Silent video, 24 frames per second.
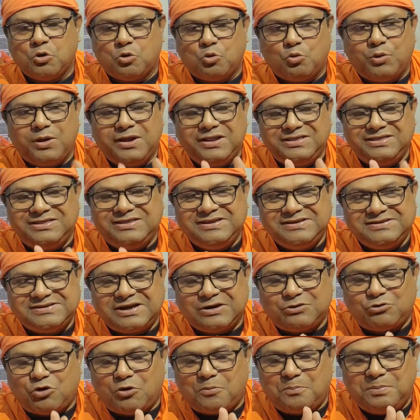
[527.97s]
When these
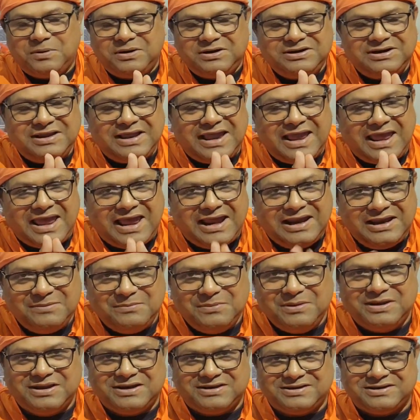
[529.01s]
are completely
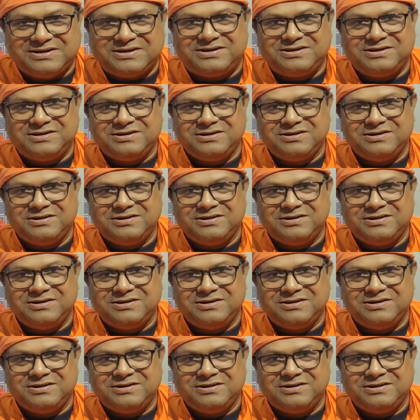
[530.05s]
eliminated,